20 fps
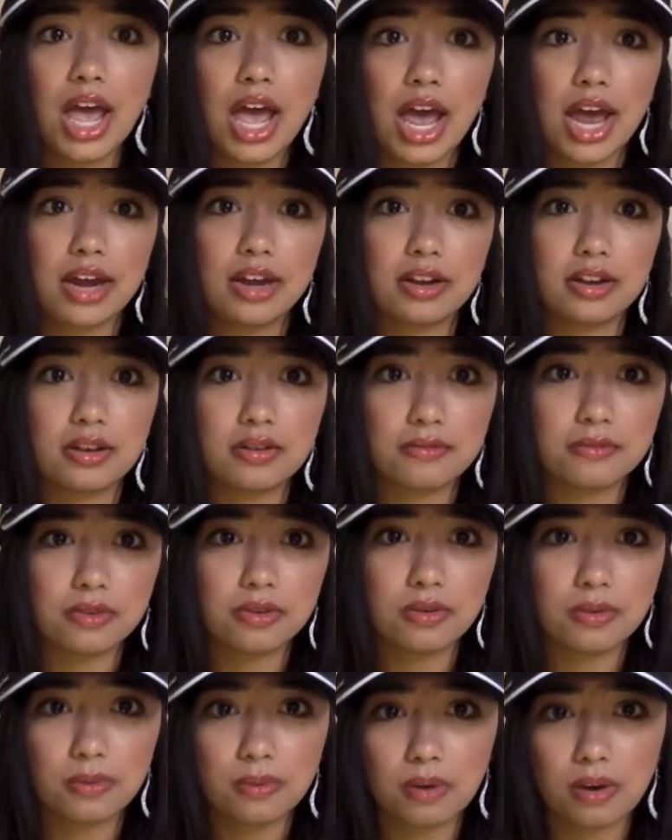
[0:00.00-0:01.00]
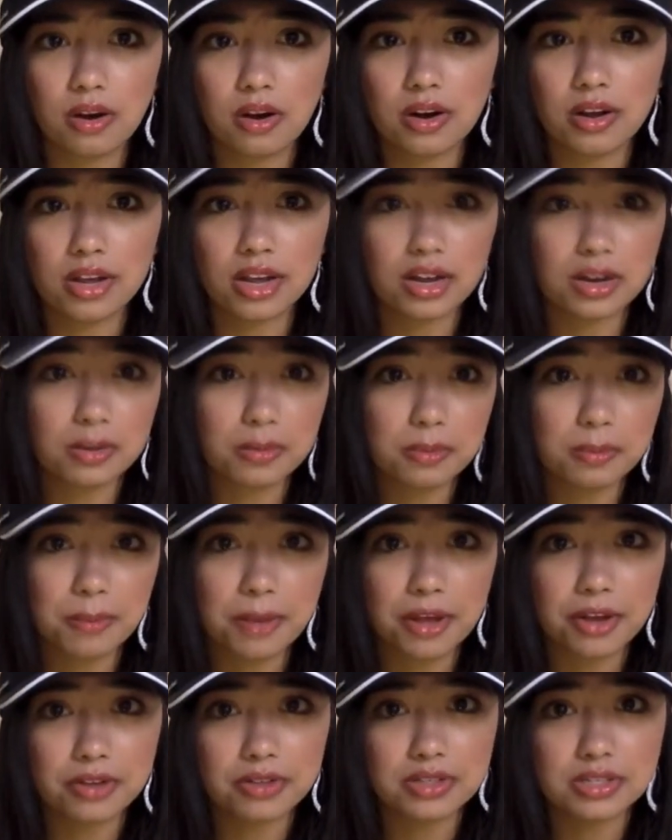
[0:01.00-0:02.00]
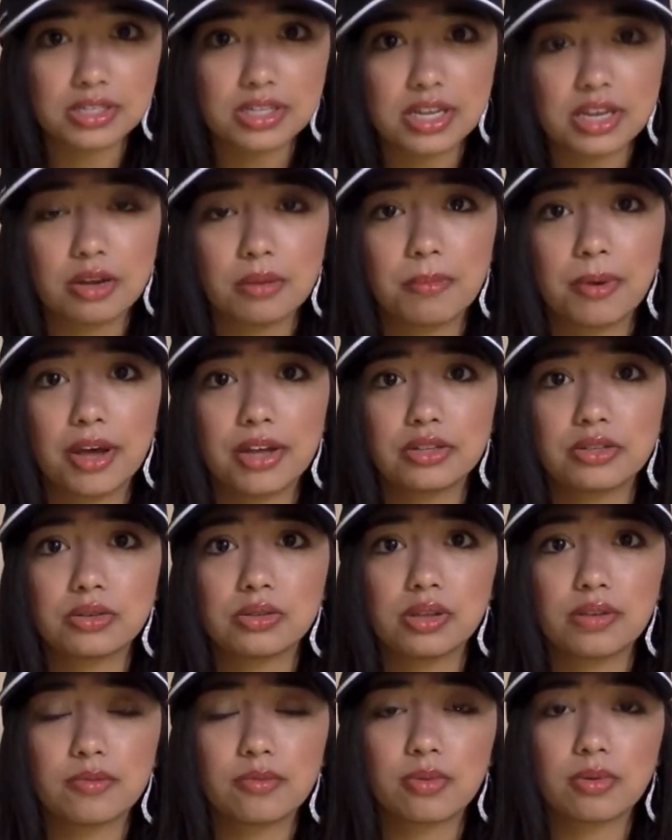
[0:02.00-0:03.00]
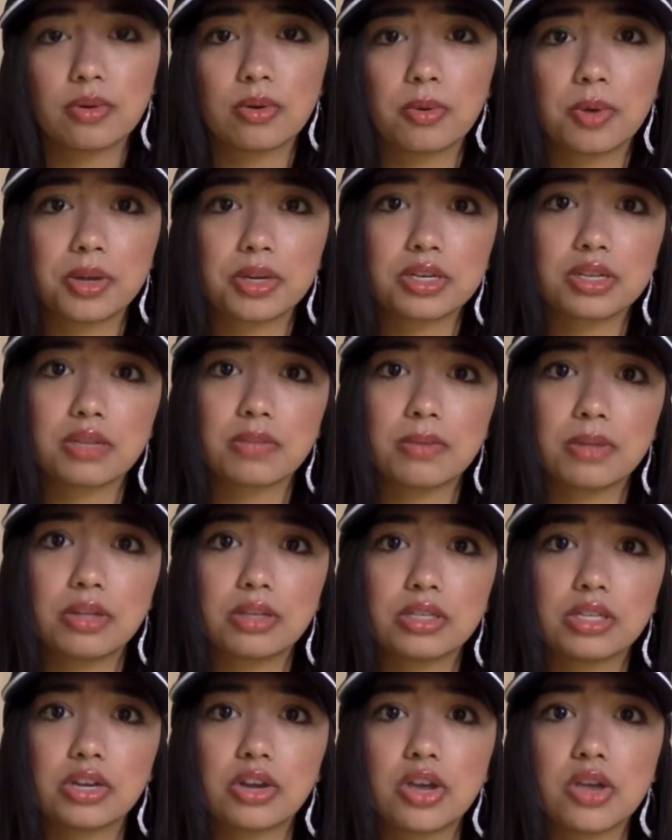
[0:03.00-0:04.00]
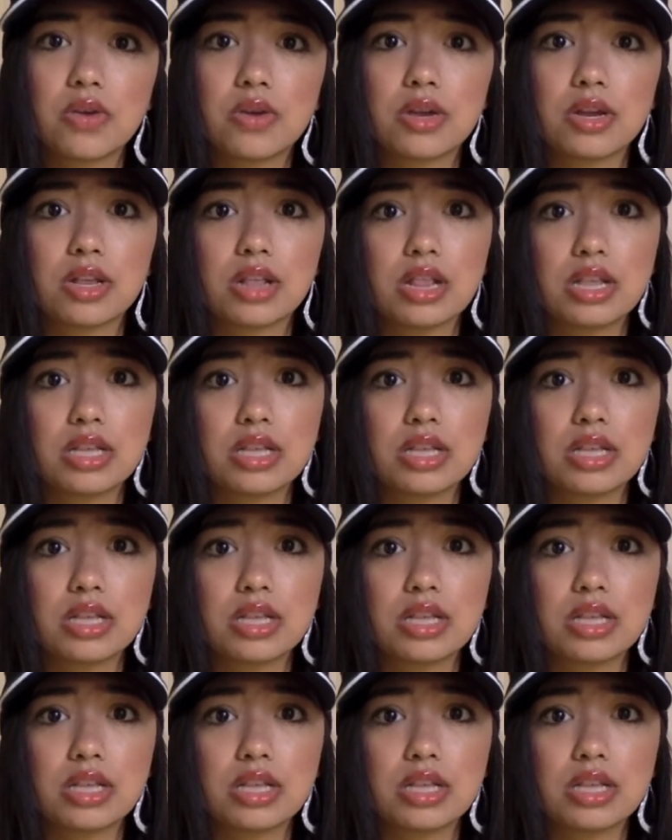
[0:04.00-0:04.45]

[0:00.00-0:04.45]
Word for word: any of you are getting prepared to say goodbye to a loved one going into the military, you can at